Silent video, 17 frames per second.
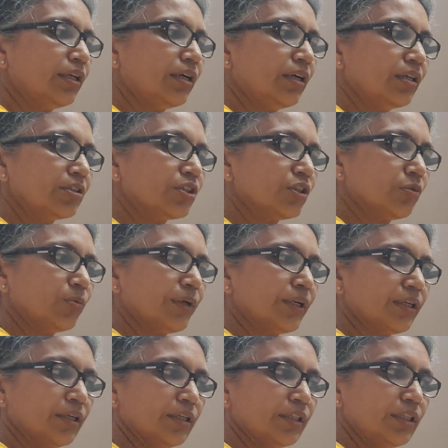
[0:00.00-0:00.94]
the larger
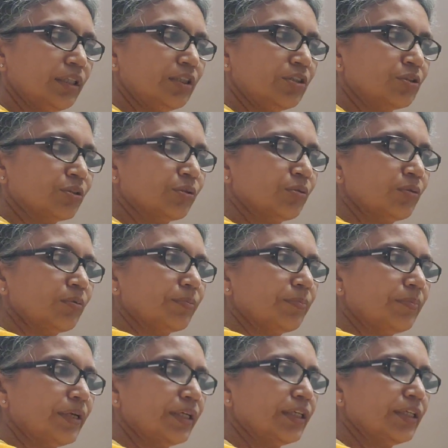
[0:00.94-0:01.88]
one,
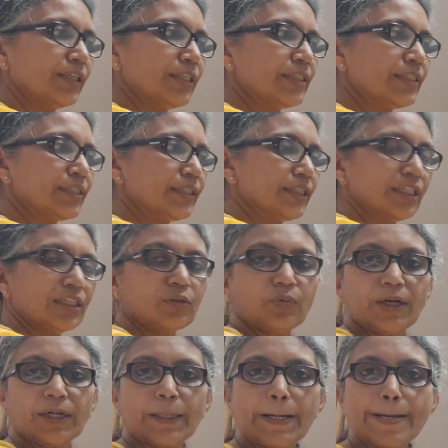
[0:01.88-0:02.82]
E2 minus
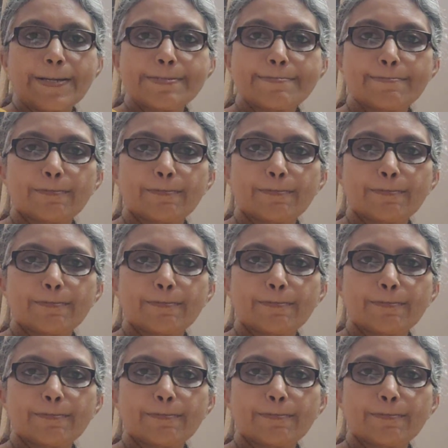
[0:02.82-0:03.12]
E1.